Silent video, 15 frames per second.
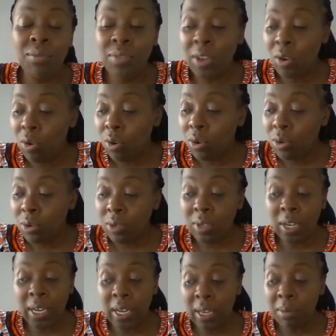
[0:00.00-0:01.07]
vehicle
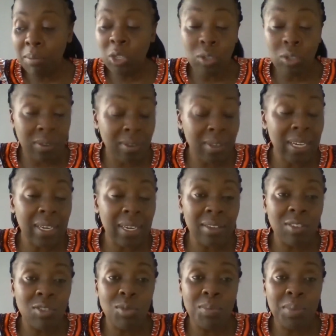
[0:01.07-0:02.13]
emission
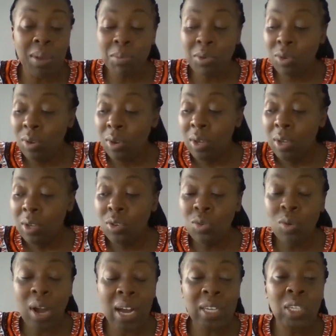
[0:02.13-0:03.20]
standards to be able
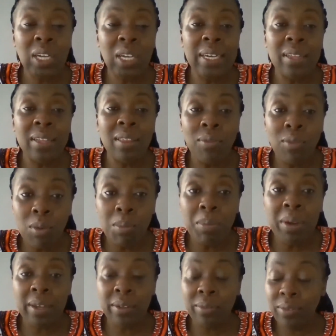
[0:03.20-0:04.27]
to actually get the full
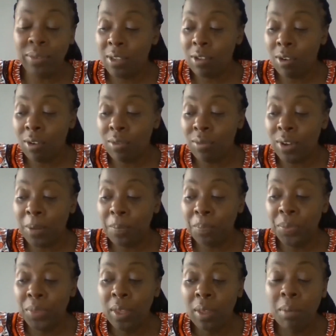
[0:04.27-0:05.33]
benefits of
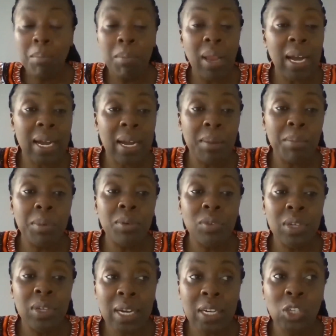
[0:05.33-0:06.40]
black carbon
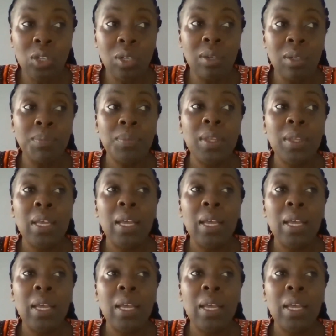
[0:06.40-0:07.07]
reduction.